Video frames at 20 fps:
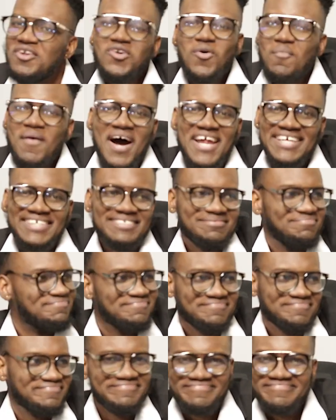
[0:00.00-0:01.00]
Nobody.
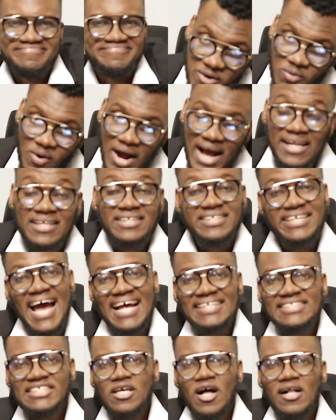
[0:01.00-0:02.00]
Mm -mm. Meanwhile,
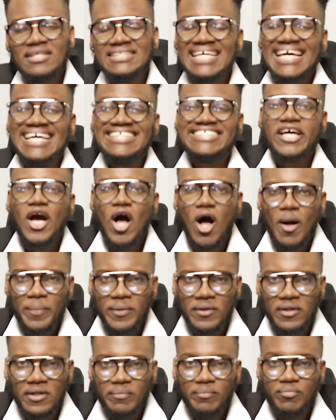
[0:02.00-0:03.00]
Dancehall's its
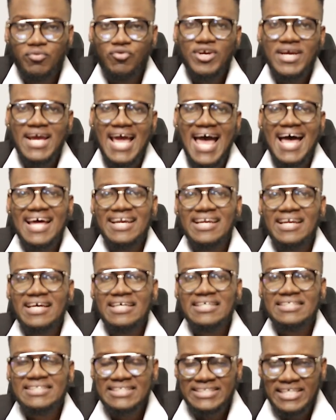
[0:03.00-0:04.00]
couple, Bree and
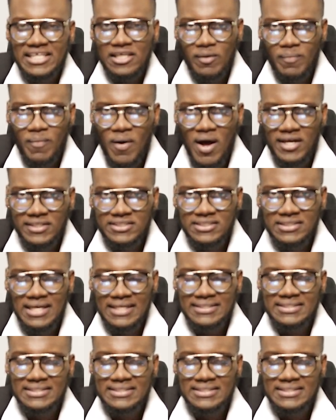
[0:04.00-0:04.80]
Silk Boss,